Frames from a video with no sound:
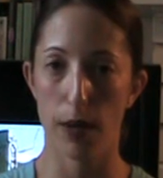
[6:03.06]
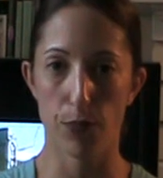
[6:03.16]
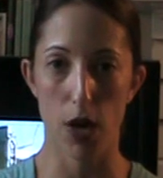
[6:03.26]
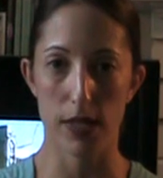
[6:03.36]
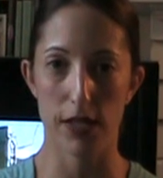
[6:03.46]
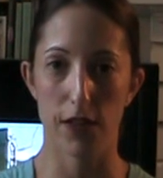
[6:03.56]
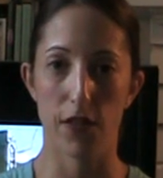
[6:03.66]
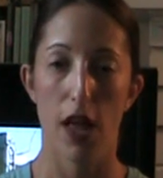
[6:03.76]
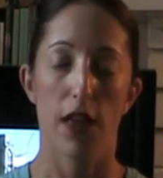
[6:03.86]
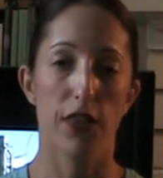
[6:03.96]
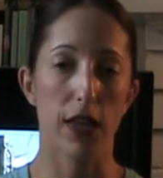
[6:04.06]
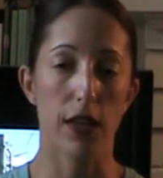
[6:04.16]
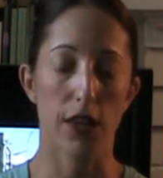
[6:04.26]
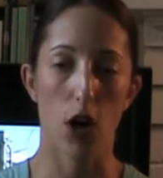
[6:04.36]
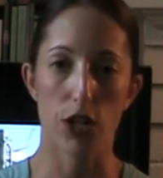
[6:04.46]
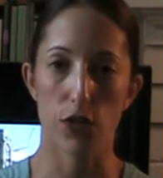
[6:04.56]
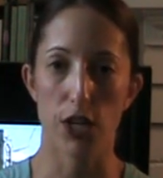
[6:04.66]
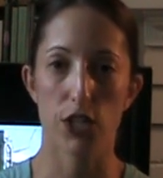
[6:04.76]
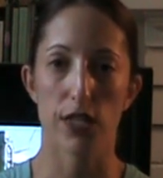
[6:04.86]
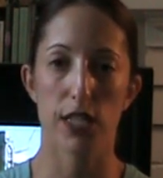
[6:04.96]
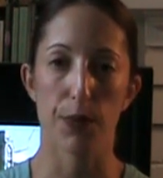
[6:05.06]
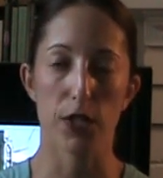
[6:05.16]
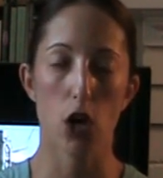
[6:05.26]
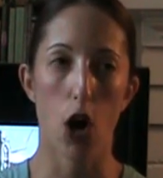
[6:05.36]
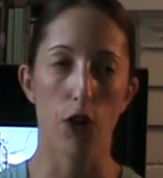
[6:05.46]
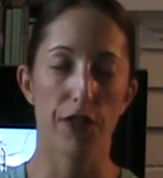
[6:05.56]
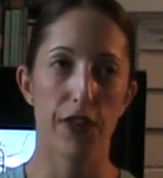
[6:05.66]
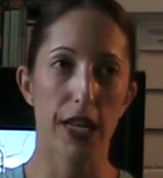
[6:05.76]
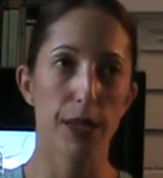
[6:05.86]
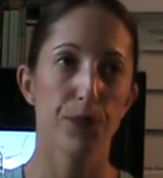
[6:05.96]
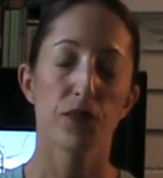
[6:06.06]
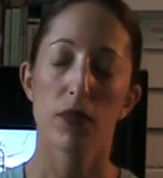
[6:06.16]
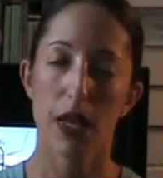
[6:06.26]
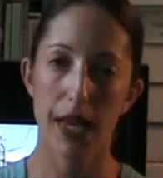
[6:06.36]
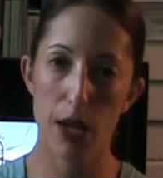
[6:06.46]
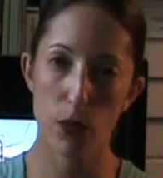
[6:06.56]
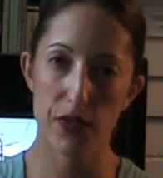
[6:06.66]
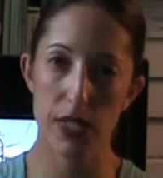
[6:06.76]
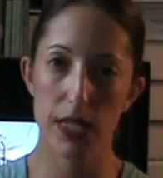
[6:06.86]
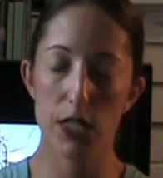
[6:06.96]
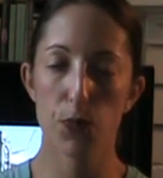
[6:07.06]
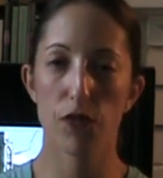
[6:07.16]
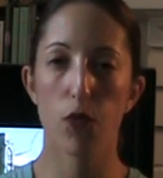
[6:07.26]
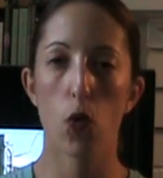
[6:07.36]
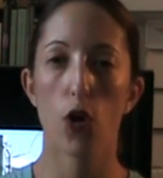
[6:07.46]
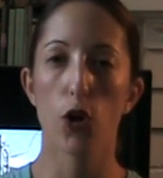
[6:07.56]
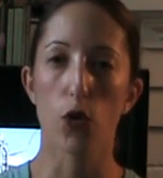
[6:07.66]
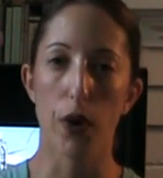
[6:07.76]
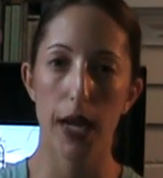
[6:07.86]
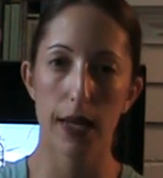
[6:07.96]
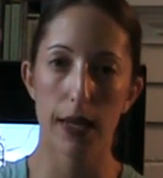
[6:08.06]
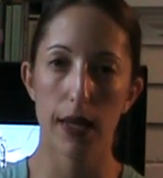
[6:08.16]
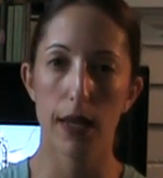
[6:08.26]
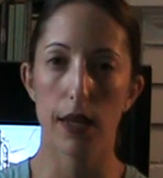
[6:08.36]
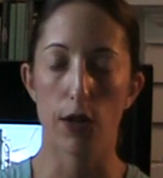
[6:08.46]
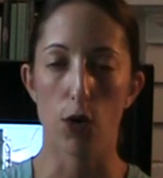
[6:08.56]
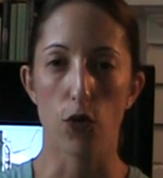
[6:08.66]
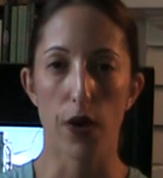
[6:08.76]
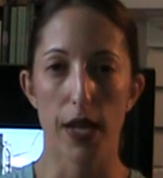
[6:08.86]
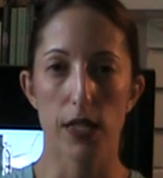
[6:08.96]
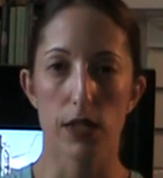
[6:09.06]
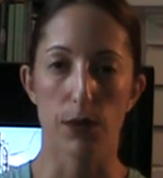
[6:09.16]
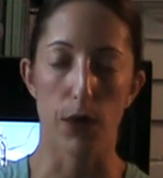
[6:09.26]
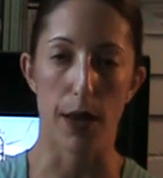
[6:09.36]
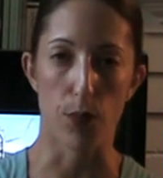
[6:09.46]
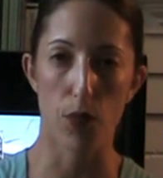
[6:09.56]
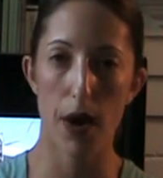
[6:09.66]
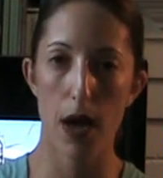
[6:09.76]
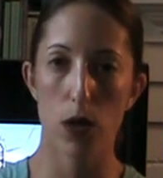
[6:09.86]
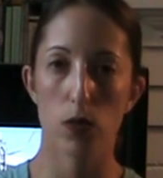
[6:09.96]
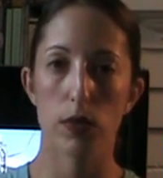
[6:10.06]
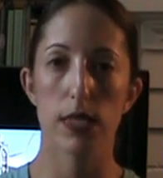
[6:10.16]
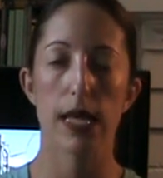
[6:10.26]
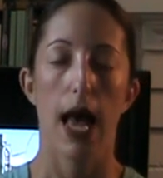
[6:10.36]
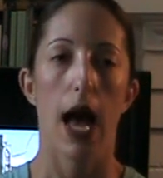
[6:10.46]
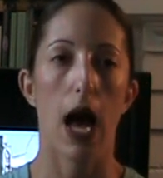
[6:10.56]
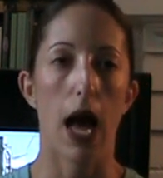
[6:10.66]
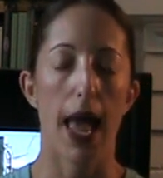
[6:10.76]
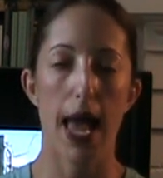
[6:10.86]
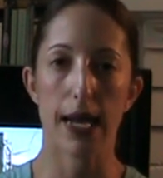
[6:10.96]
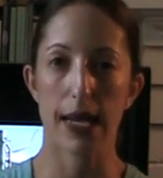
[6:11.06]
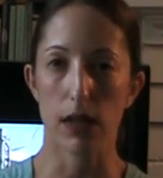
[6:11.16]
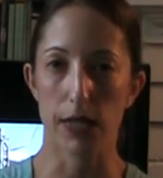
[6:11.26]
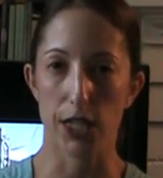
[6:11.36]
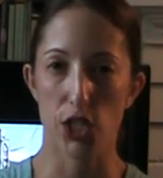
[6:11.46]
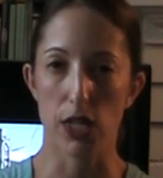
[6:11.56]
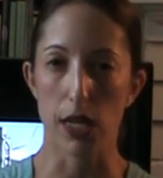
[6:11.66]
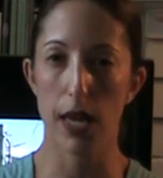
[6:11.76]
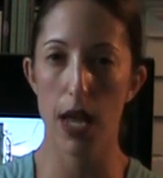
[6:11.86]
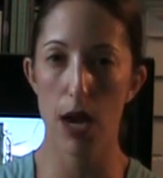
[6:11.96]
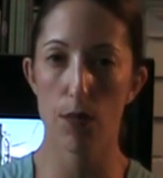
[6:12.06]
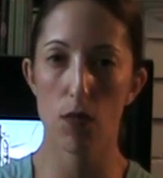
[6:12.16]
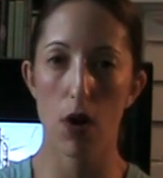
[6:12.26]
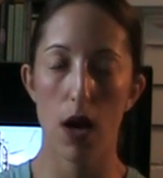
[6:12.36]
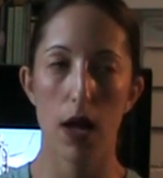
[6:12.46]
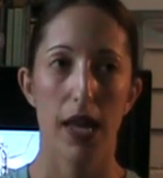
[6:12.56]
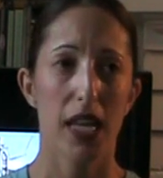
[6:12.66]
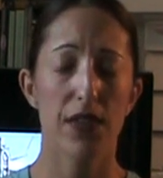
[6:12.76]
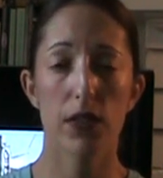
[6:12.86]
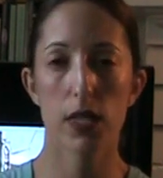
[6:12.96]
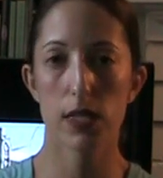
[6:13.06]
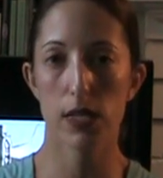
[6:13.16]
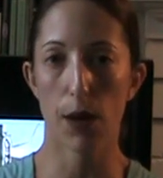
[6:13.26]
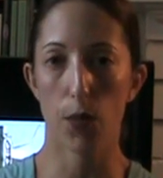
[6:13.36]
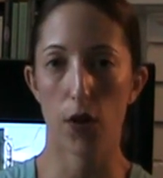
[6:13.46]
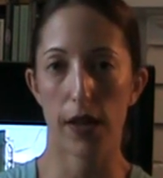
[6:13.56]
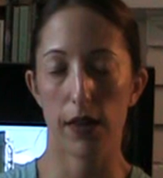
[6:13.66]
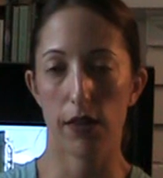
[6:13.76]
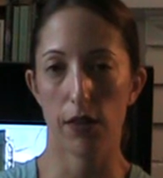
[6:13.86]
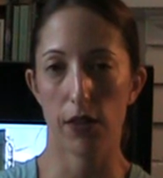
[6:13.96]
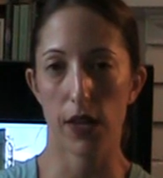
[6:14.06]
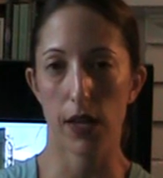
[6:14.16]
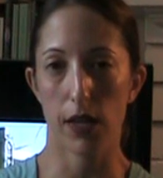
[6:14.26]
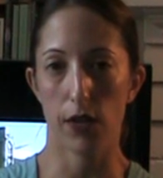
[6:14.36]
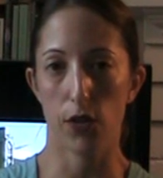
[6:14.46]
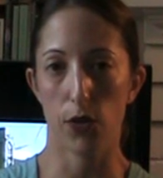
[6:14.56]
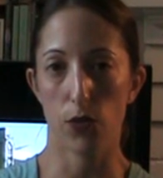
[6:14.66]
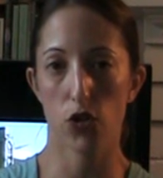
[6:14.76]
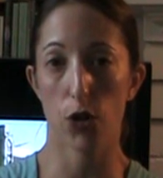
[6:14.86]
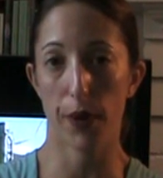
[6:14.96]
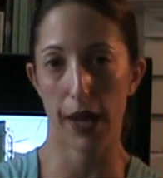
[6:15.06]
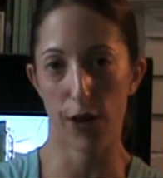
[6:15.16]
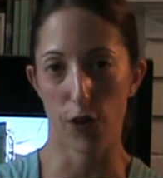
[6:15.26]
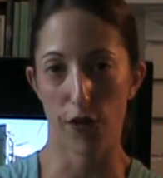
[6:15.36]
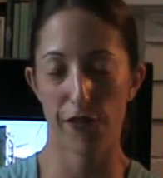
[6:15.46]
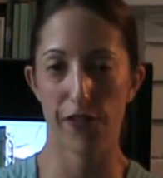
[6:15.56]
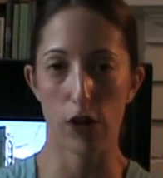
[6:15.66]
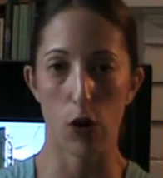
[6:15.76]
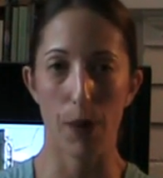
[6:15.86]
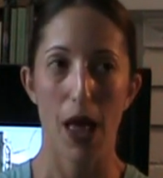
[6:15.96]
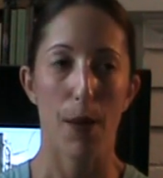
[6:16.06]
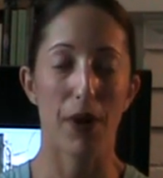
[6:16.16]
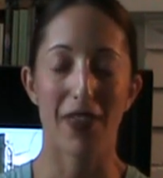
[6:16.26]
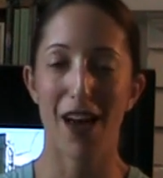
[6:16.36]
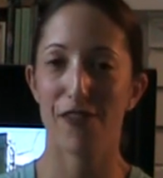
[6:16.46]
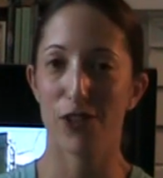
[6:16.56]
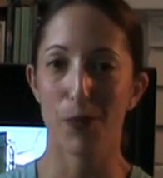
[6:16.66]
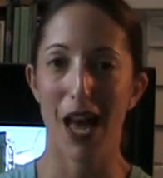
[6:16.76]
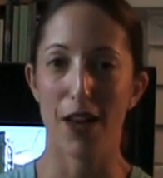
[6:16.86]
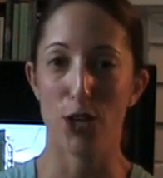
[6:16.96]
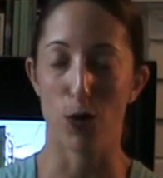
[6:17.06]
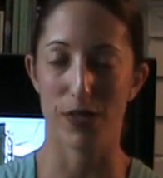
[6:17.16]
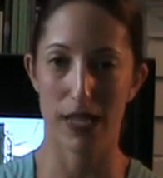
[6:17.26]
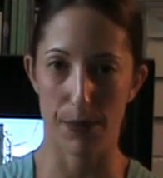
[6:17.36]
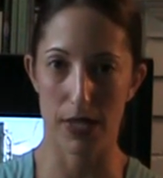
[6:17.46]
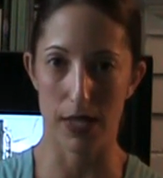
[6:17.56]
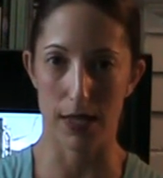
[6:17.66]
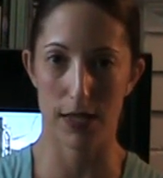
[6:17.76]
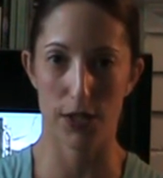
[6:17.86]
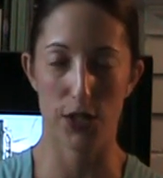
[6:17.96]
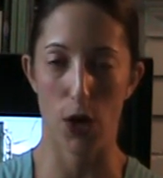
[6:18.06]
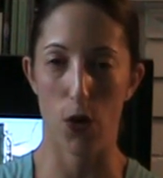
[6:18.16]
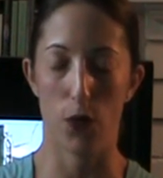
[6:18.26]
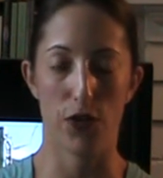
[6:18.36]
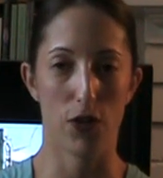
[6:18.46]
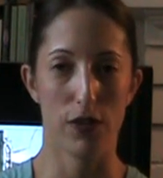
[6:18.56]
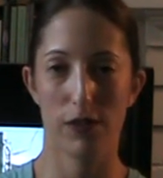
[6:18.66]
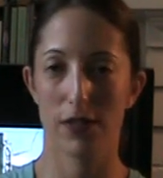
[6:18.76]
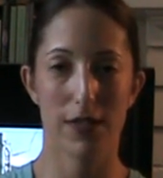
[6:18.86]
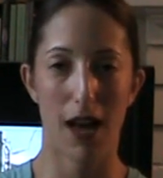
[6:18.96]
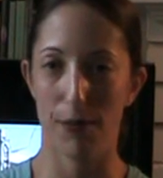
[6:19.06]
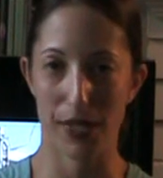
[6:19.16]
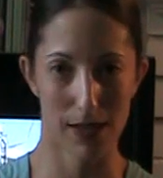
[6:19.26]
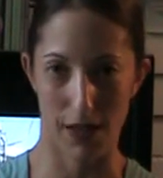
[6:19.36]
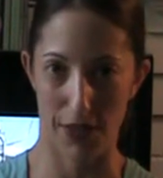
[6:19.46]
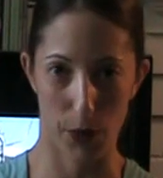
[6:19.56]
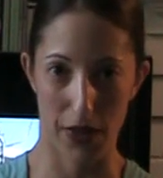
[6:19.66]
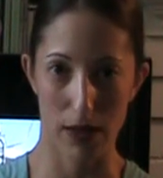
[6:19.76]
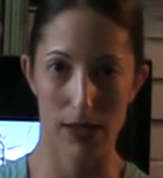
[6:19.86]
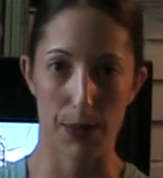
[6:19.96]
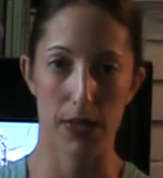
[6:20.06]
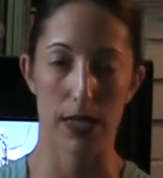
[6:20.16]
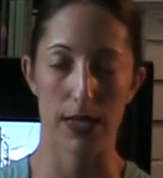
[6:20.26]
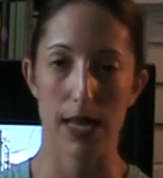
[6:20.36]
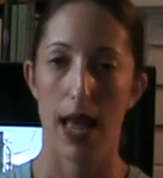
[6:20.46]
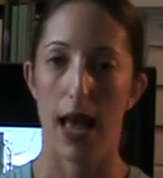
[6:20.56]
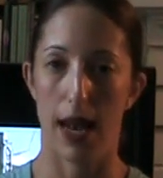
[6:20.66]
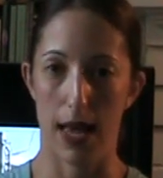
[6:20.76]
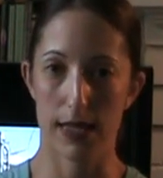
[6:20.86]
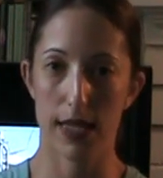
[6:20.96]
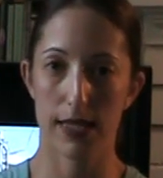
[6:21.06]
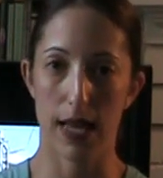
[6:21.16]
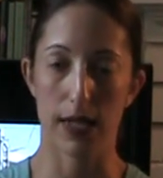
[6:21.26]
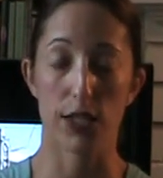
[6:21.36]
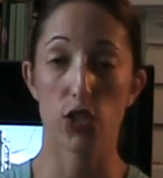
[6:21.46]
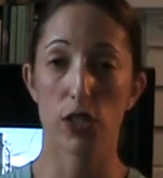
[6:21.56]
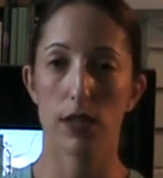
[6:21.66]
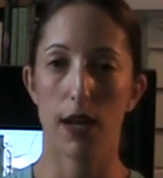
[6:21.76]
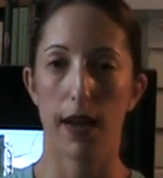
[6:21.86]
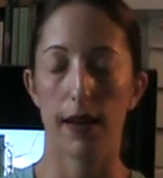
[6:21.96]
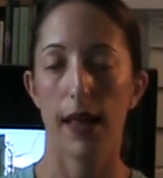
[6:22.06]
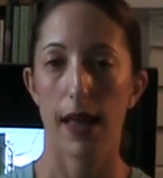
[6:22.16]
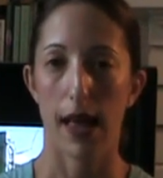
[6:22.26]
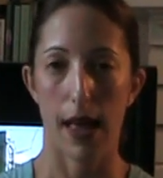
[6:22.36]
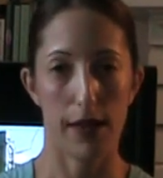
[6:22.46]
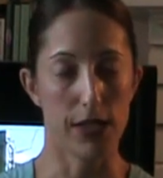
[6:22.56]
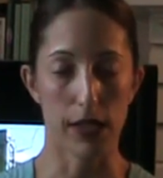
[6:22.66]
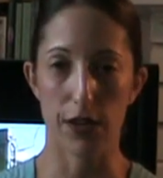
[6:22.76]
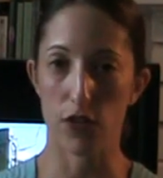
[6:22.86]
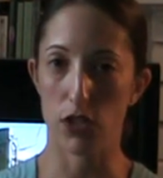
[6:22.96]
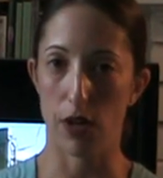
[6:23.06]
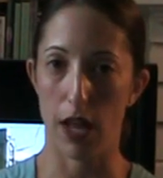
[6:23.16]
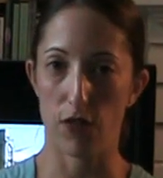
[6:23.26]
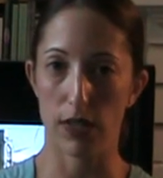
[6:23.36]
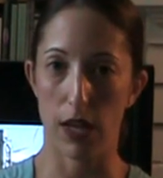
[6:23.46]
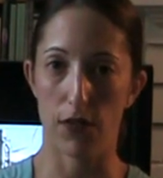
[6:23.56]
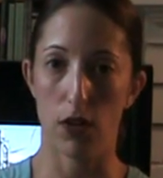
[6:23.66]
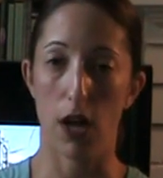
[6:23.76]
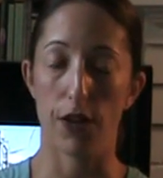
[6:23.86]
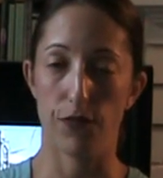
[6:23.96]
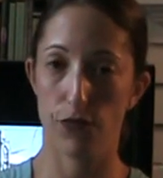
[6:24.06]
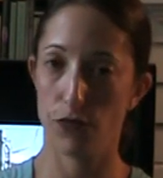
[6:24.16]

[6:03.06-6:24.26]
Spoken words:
impressive. The art direction, the cinematography, again, we've seen this before, grainy, you know, grays and browns, handheld HD camera, even this summer in the new Terminator film, but that film had no substance, so their style means nothing without substance. And as I said, District 9 delivers on every level. I